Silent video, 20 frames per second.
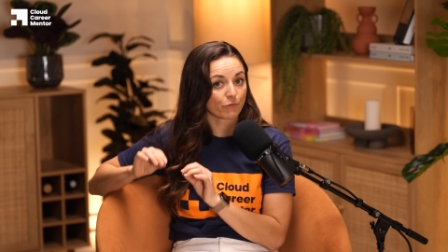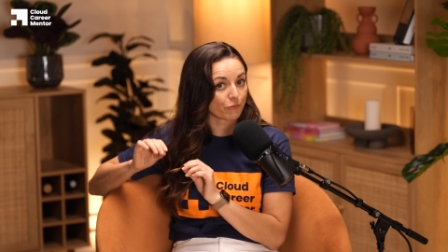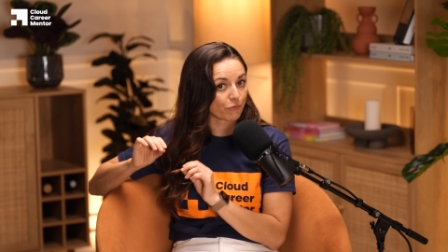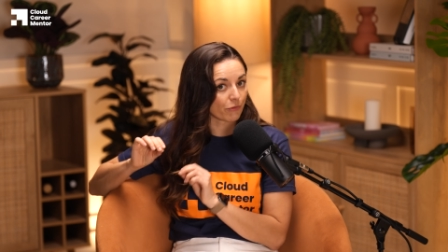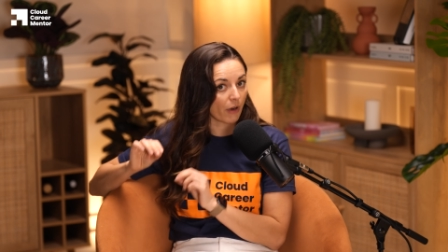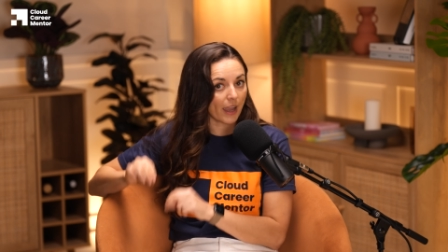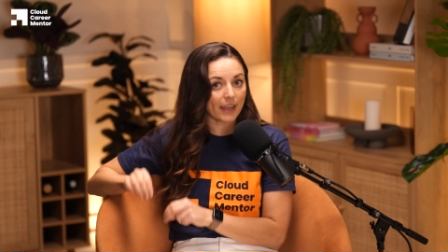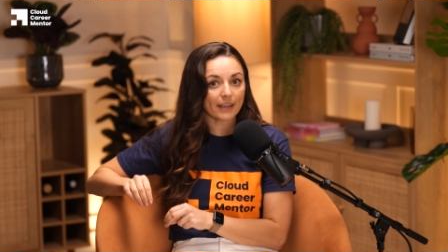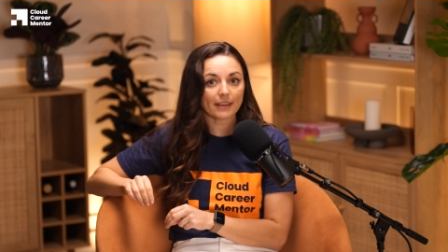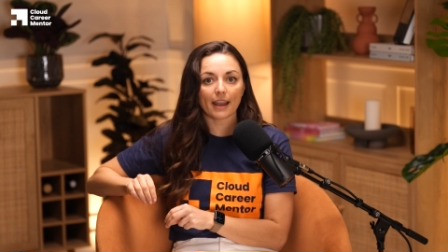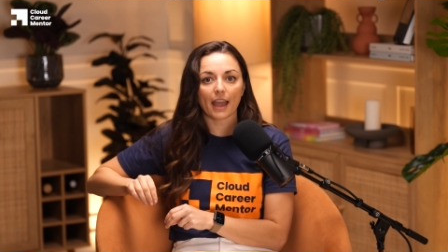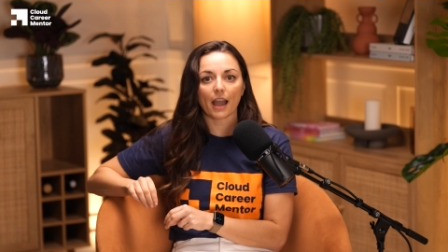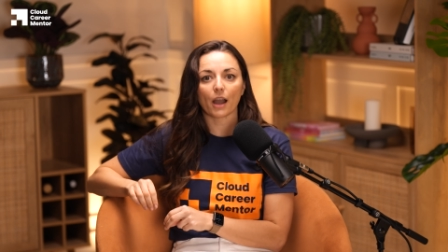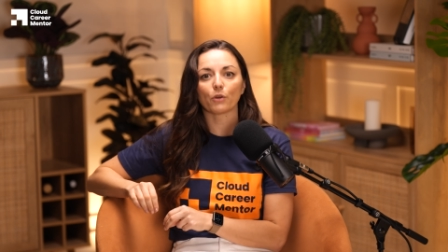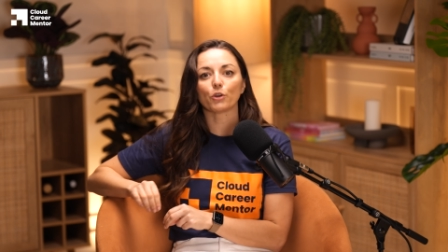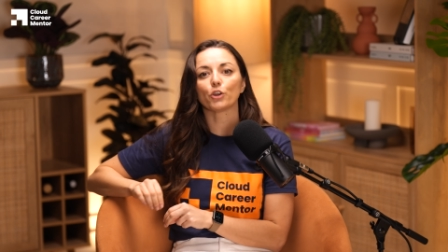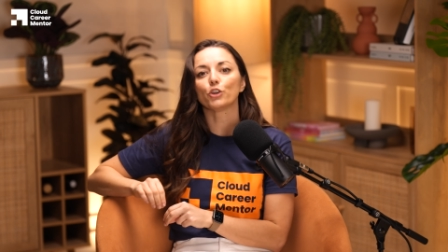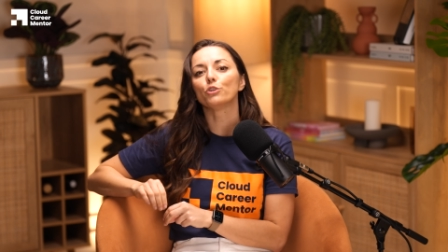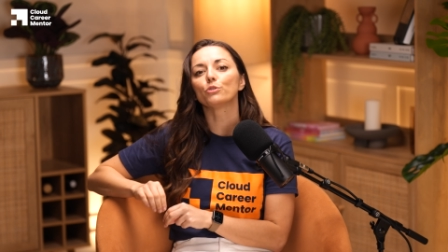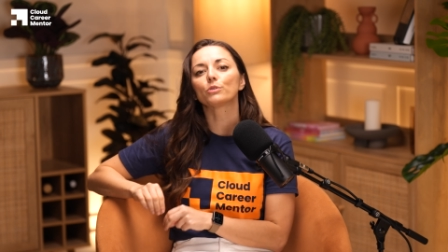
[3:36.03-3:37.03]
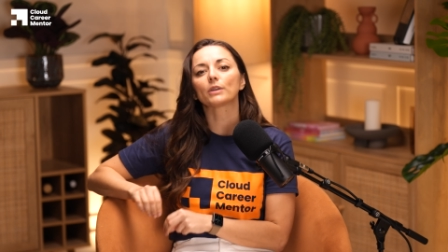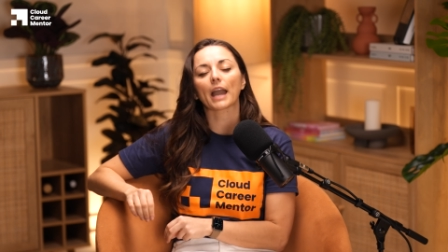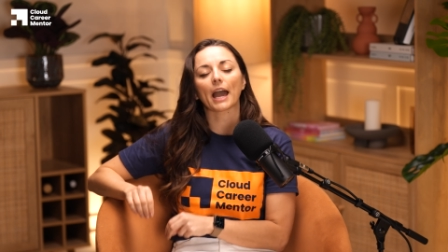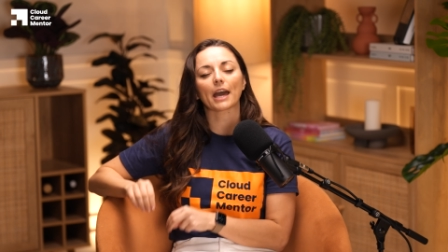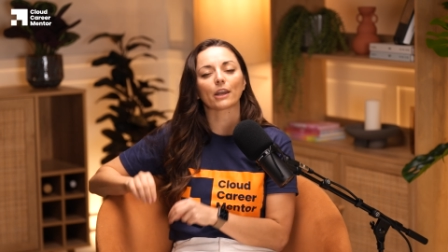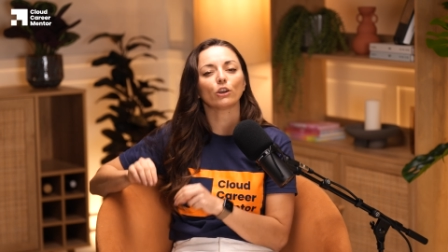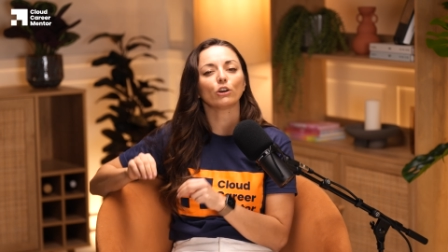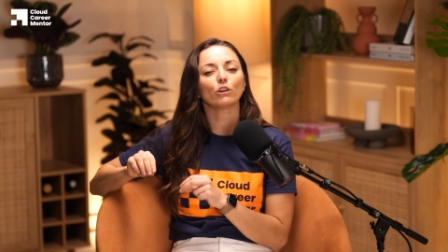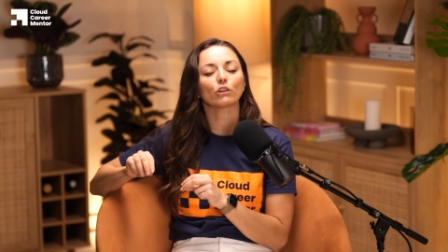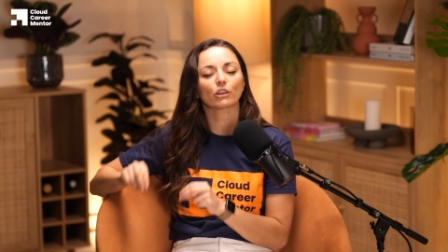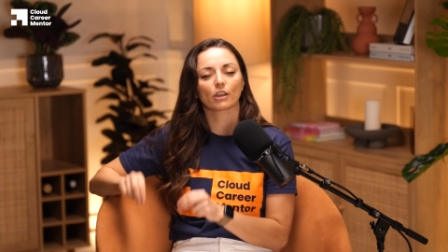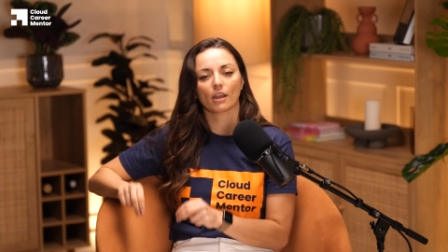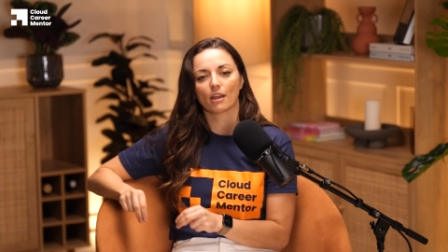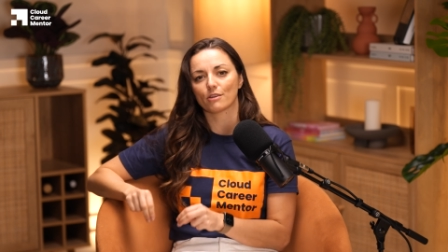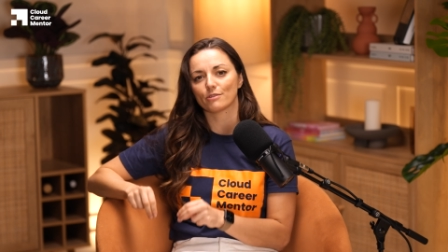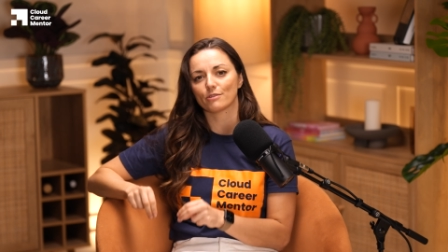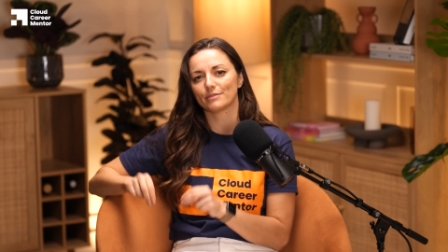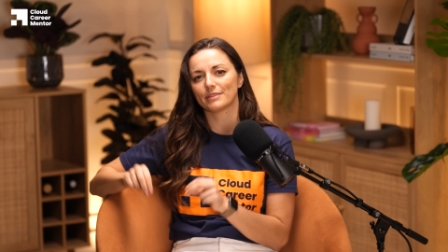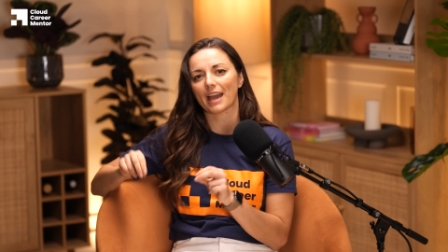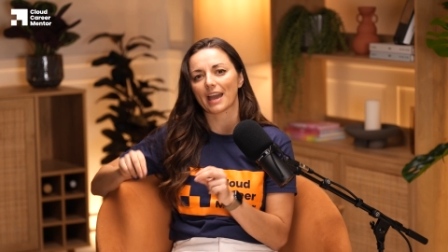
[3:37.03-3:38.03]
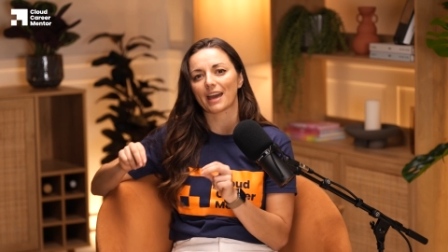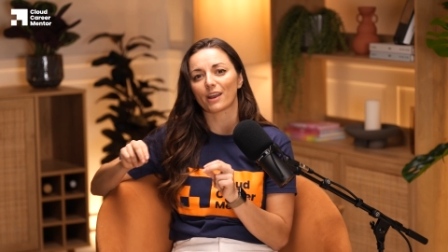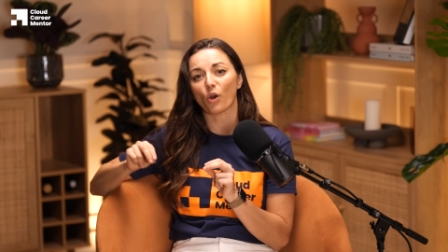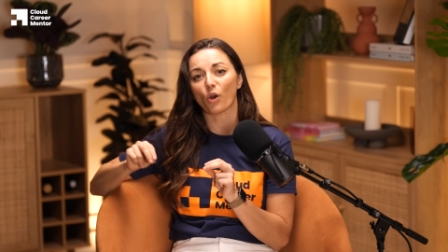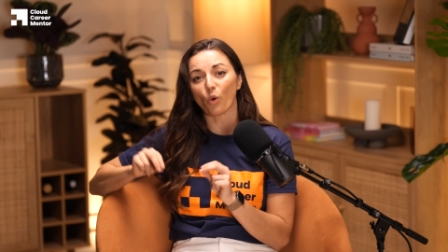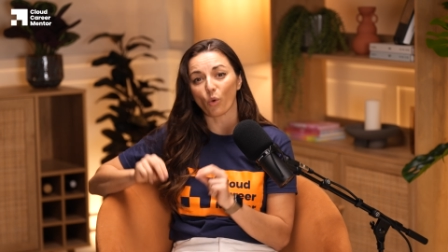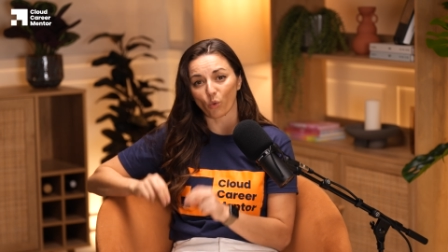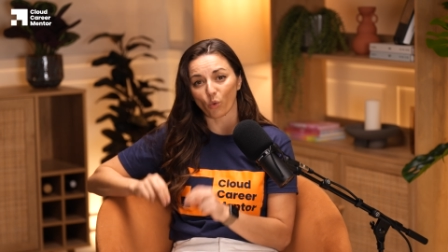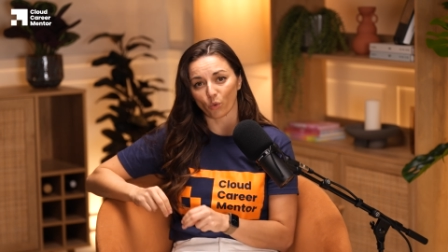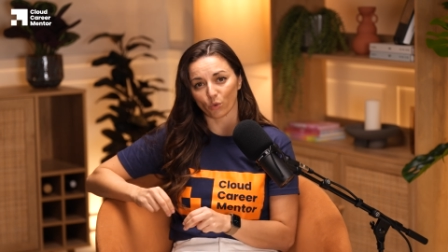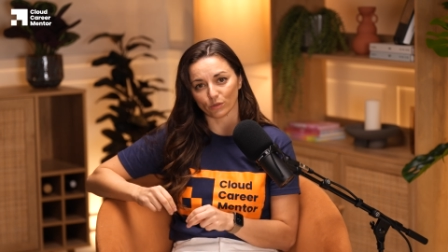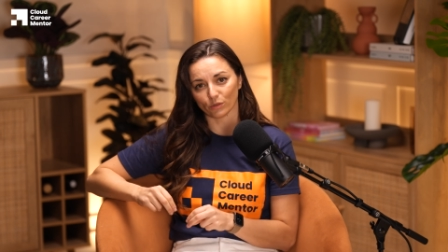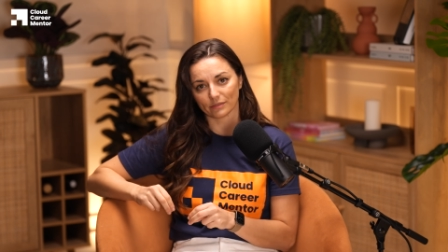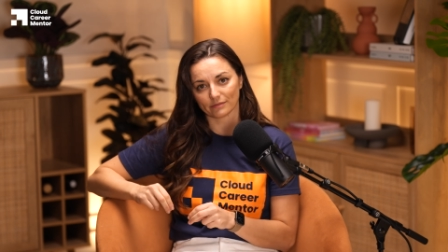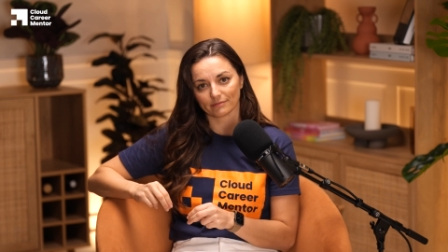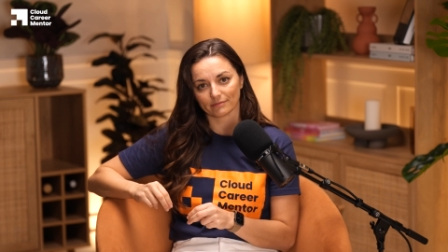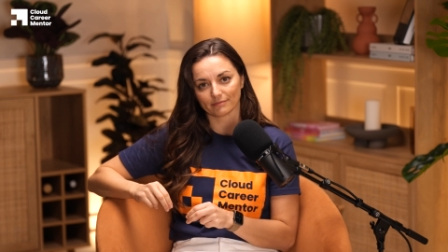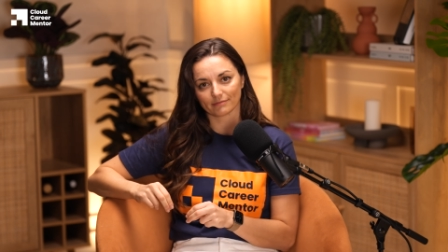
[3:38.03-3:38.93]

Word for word: right now who cannot code at all.